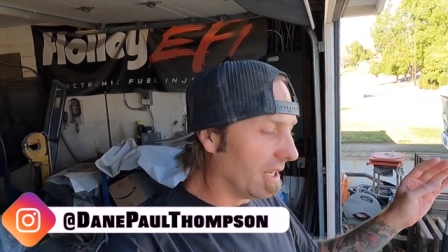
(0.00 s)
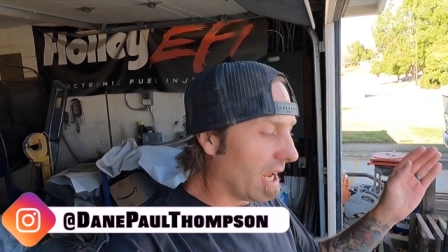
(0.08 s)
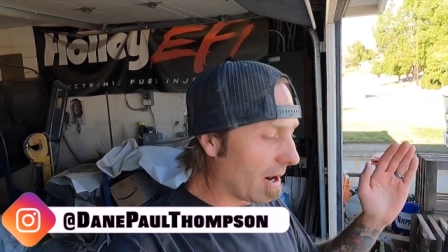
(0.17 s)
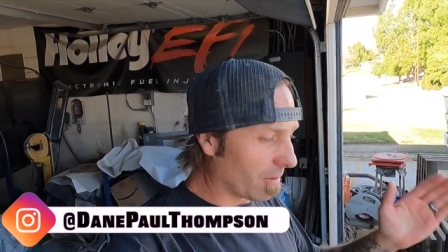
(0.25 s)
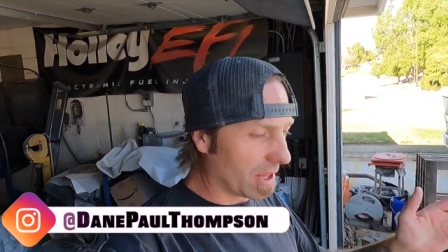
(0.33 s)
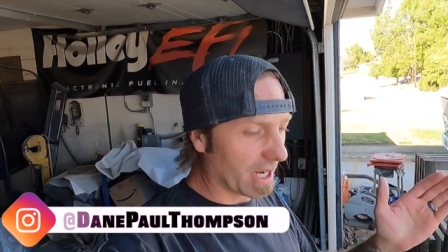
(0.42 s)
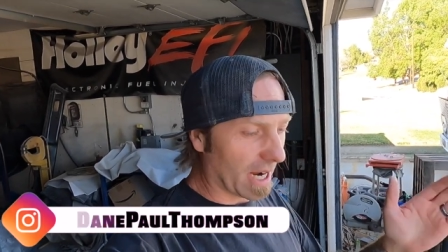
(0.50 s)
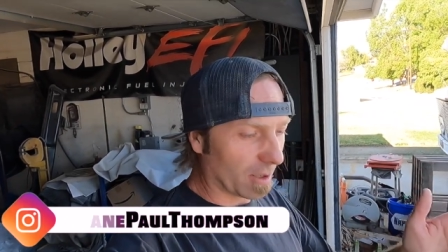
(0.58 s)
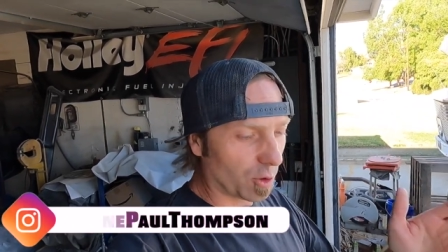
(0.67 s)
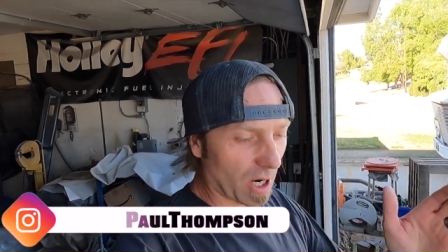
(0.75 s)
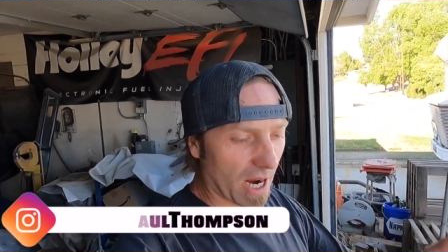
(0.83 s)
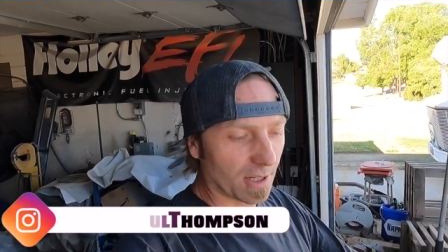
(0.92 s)
everything I
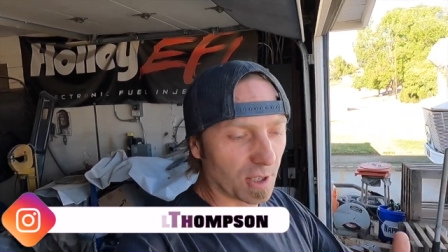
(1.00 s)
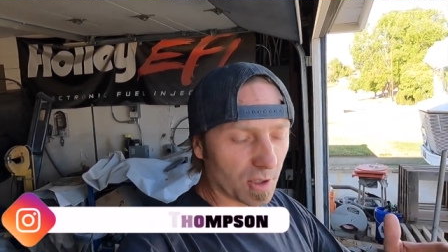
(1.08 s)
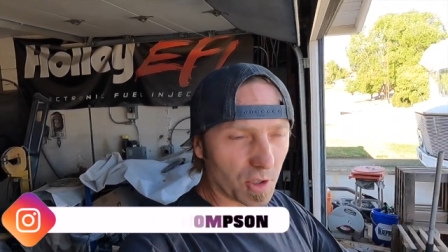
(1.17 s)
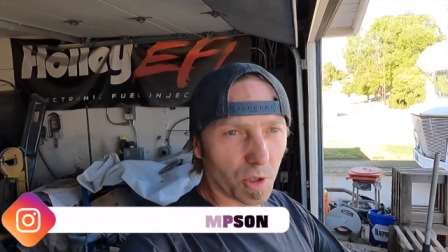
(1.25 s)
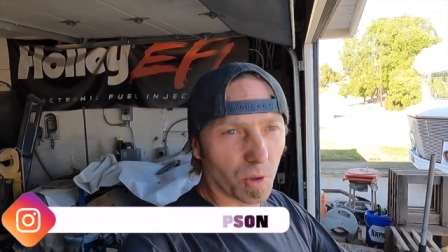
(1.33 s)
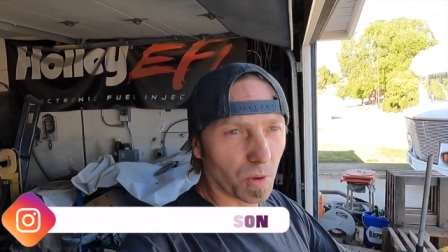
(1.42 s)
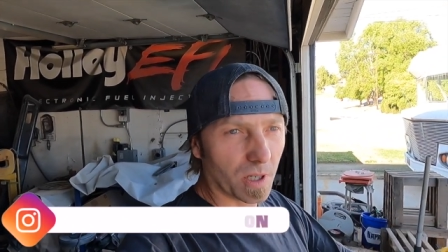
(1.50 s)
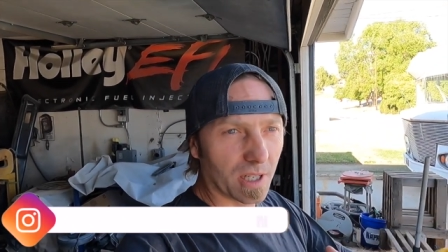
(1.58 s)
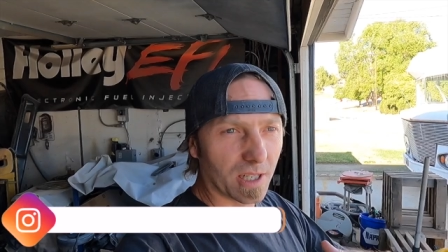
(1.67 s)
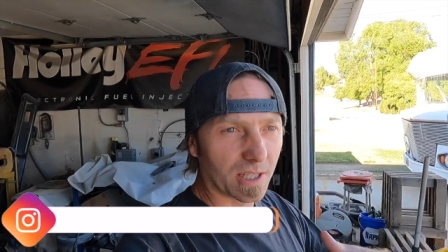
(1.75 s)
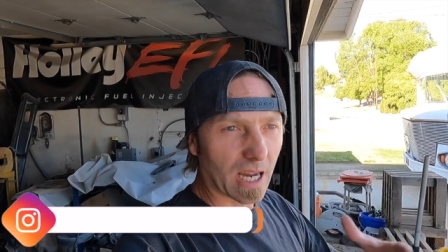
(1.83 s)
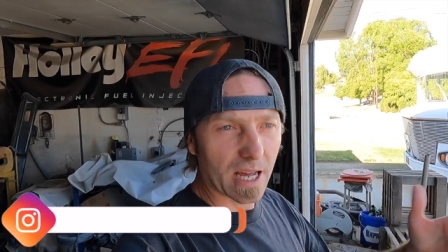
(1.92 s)
tried to do
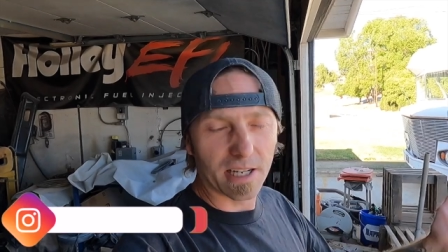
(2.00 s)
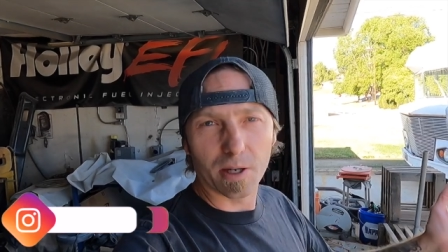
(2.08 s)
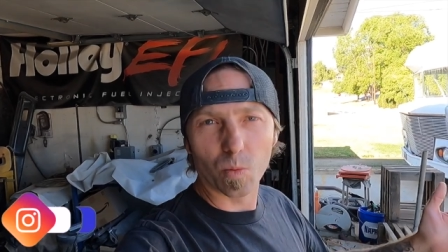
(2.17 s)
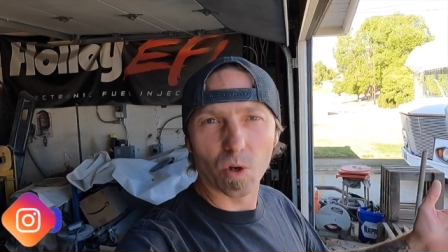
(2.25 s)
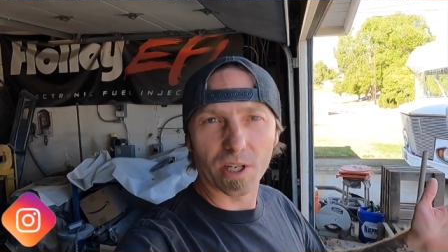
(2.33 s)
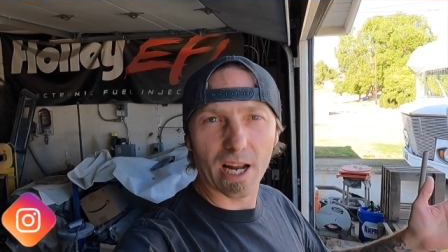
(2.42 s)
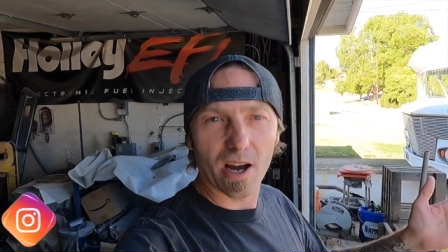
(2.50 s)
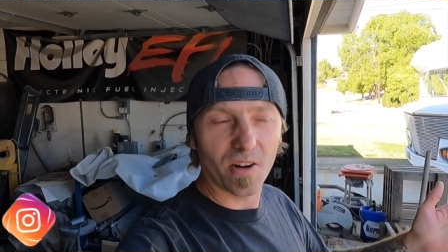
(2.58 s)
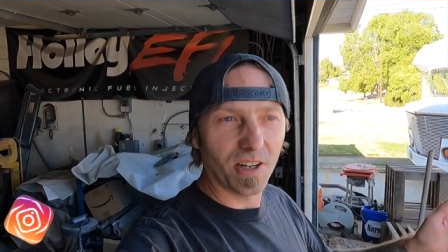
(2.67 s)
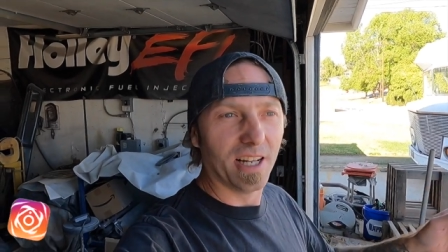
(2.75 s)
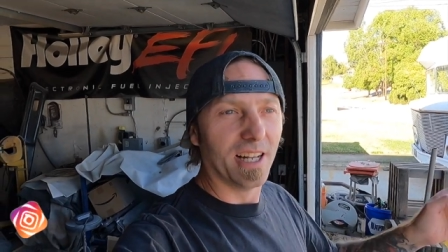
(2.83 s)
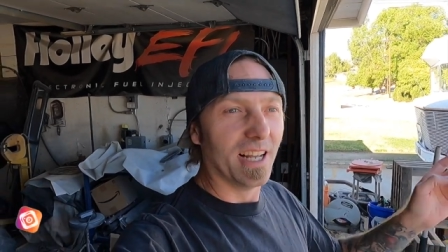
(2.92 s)
kind of didn't work out.